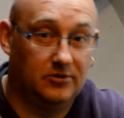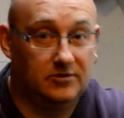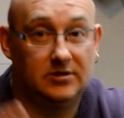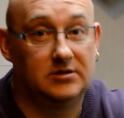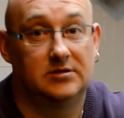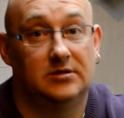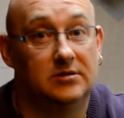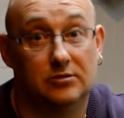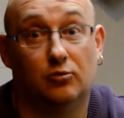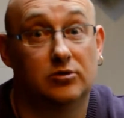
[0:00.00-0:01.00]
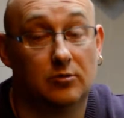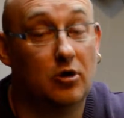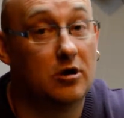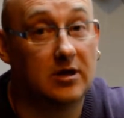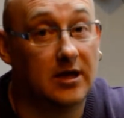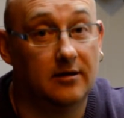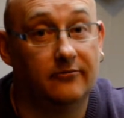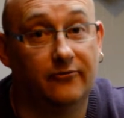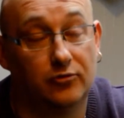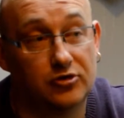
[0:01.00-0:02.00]
there's always a market.
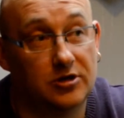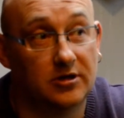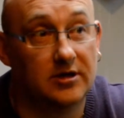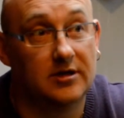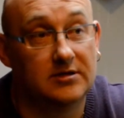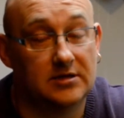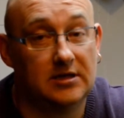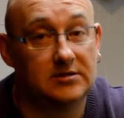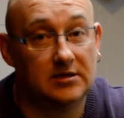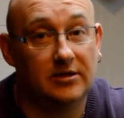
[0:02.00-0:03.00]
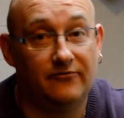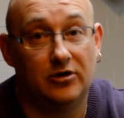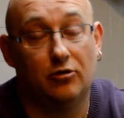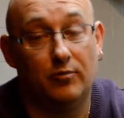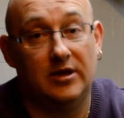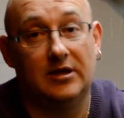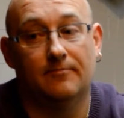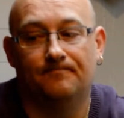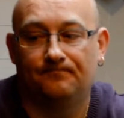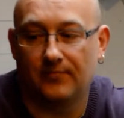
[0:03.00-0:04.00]
Unfortunately, it's a difficult medium.
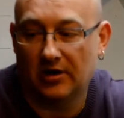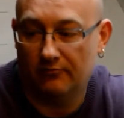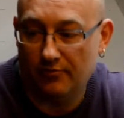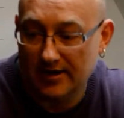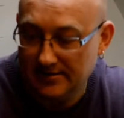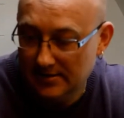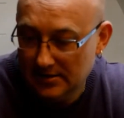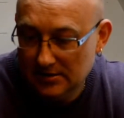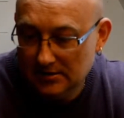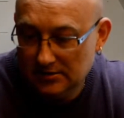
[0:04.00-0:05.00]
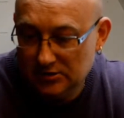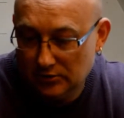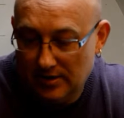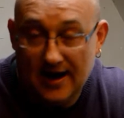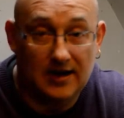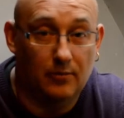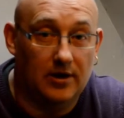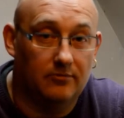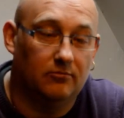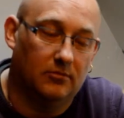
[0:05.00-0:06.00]
Right, so anyway,
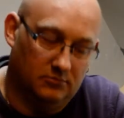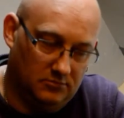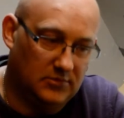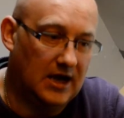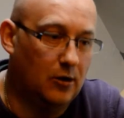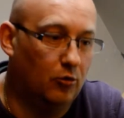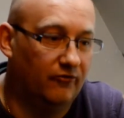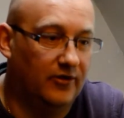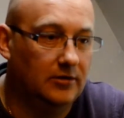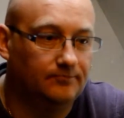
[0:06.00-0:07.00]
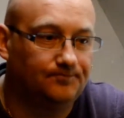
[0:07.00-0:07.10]
that over.